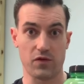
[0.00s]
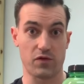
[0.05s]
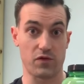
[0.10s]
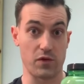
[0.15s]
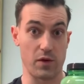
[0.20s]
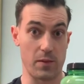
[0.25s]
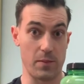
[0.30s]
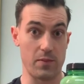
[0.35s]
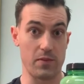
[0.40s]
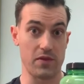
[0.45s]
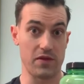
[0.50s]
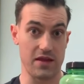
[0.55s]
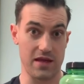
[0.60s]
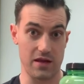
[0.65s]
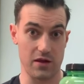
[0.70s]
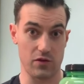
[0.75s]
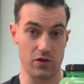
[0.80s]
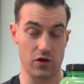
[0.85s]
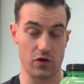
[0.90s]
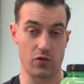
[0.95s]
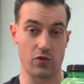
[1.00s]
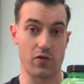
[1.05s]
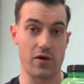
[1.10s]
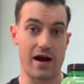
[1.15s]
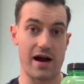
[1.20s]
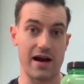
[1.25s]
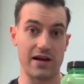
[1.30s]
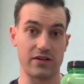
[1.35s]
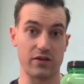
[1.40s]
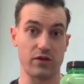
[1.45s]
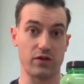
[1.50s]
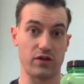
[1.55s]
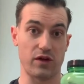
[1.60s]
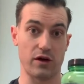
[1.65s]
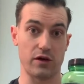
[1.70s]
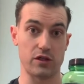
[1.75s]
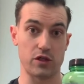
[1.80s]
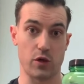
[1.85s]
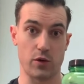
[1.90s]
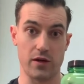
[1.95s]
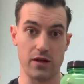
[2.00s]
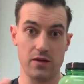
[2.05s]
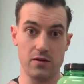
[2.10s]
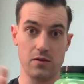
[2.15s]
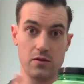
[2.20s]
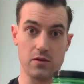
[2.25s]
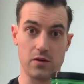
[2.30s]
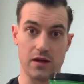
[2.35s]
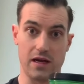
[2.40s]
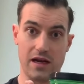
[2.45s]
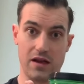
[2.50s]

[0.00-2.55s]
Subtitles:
from the rise of serotonin.